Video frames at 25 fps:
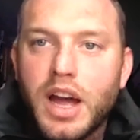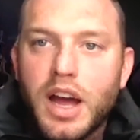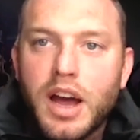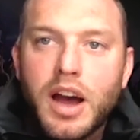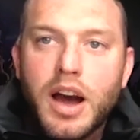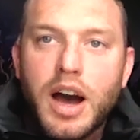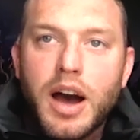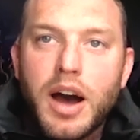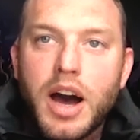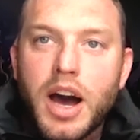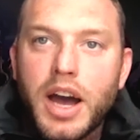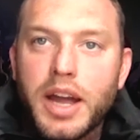
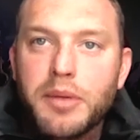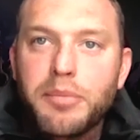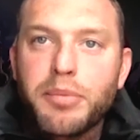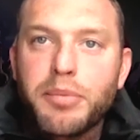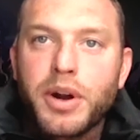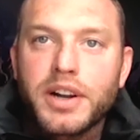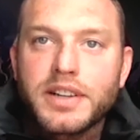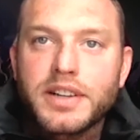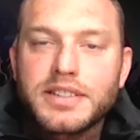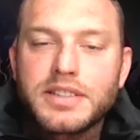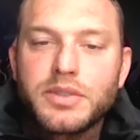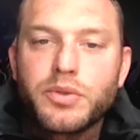I
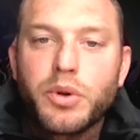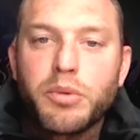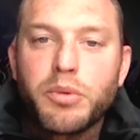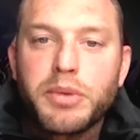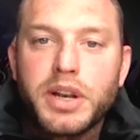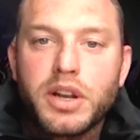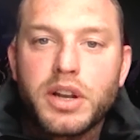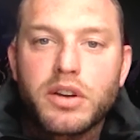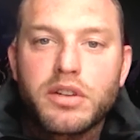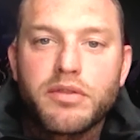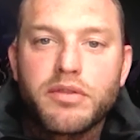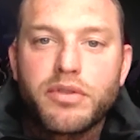personally would be
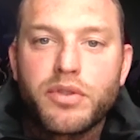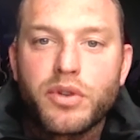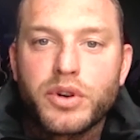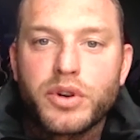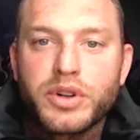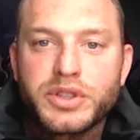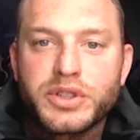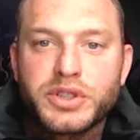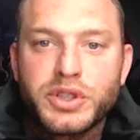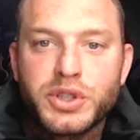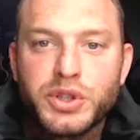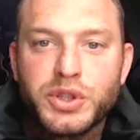looking
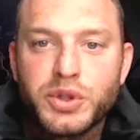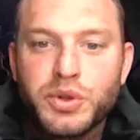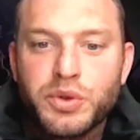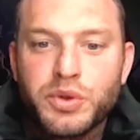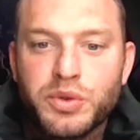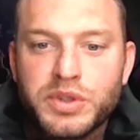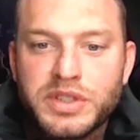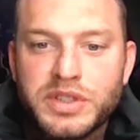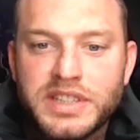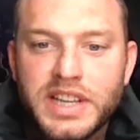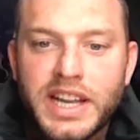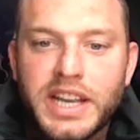forward
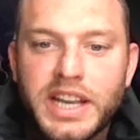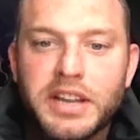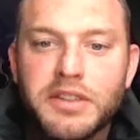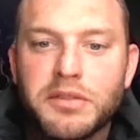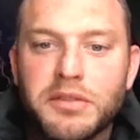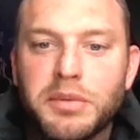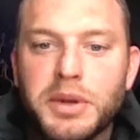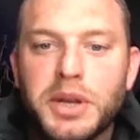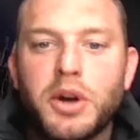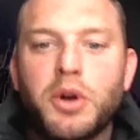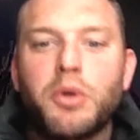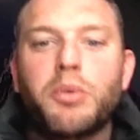to stadiums
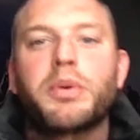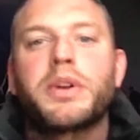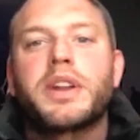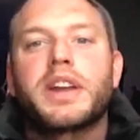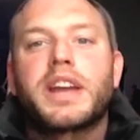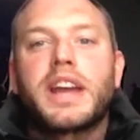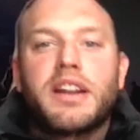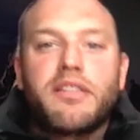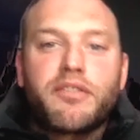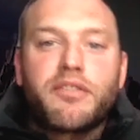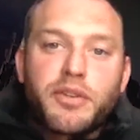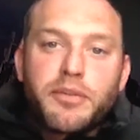being open
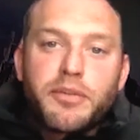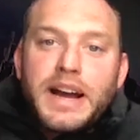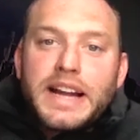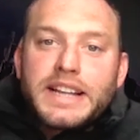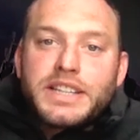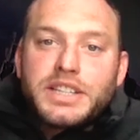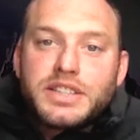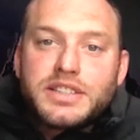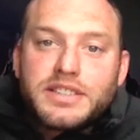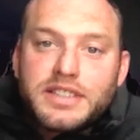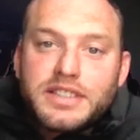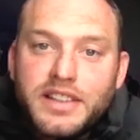again for
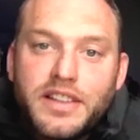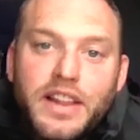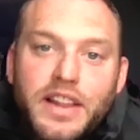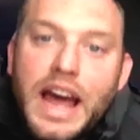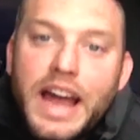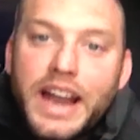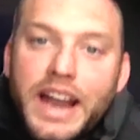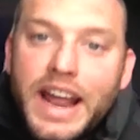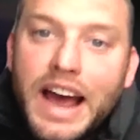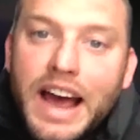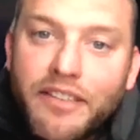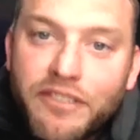matches and
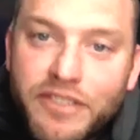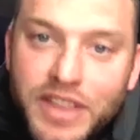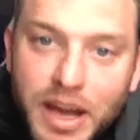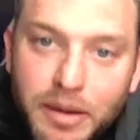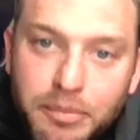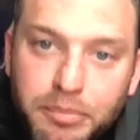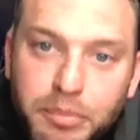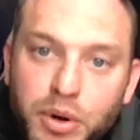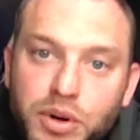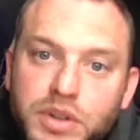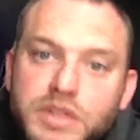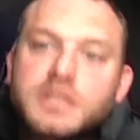having
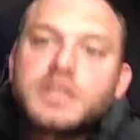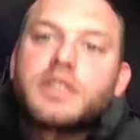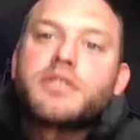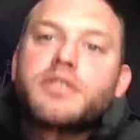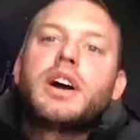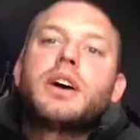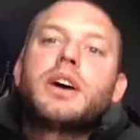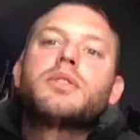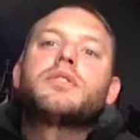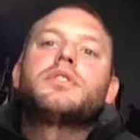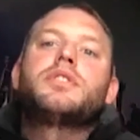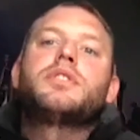that buzz
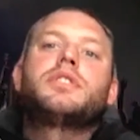around